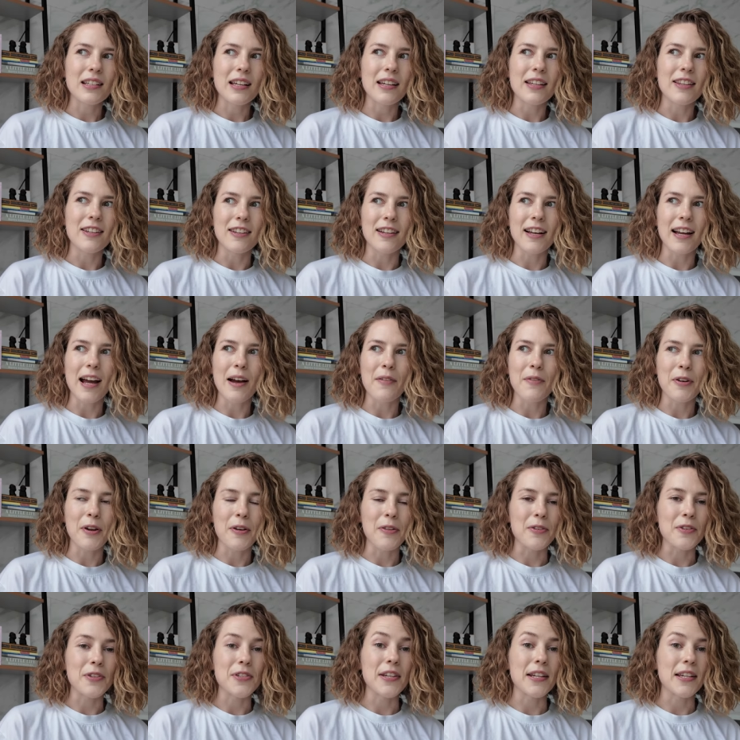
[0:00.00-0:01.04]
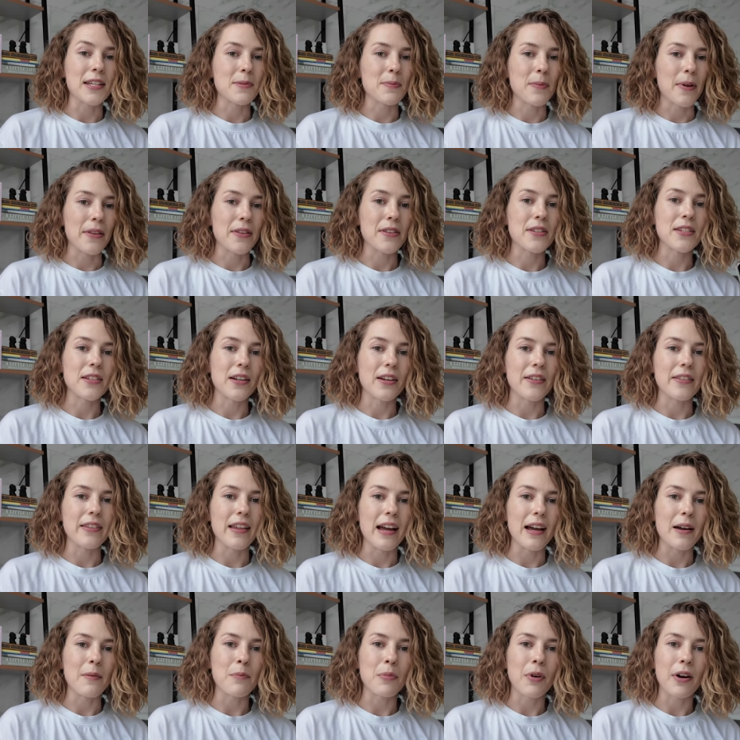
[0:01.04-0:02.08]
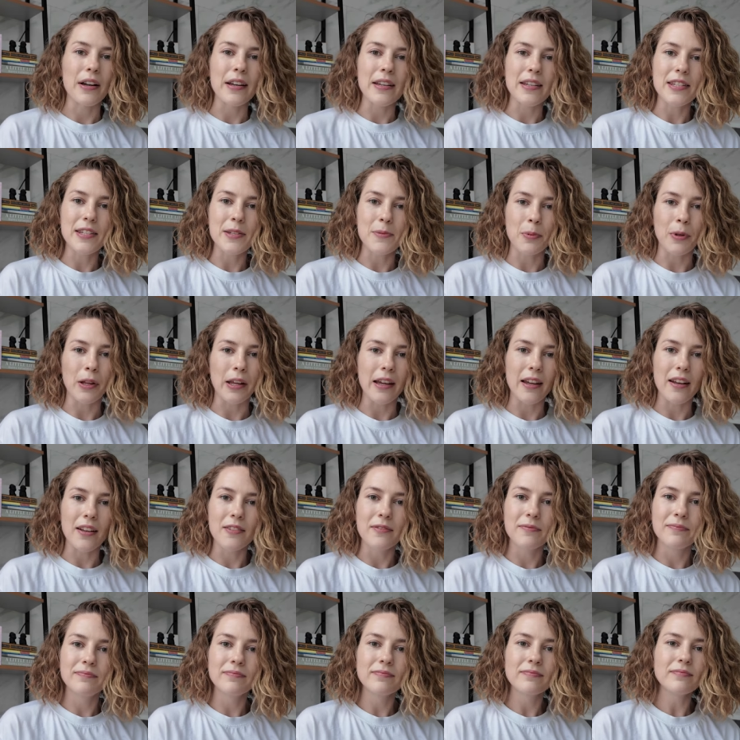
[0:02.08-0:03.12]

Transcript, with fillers: I think I have another 6 months on that price plan.